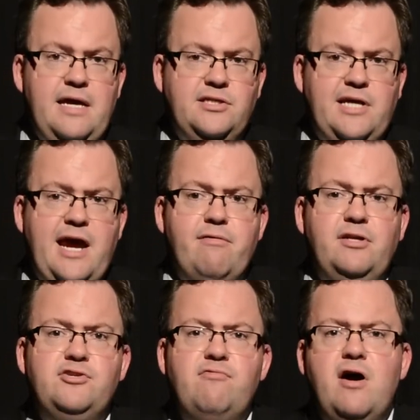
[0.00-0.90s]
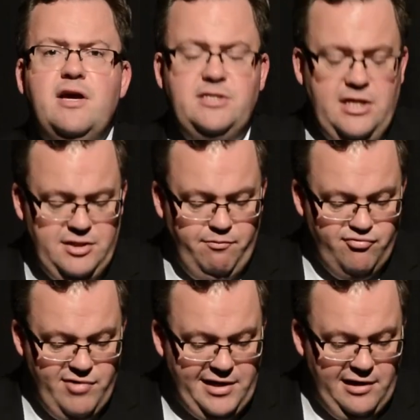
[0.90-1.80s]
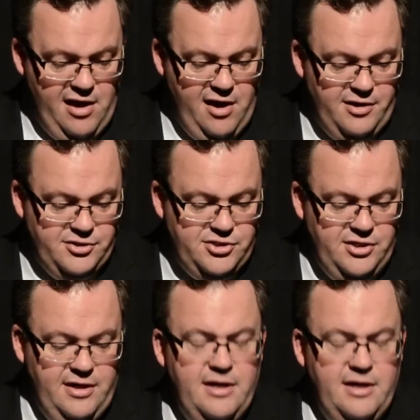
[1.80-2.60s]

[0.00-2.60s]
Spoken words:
is characterised as a bricolage,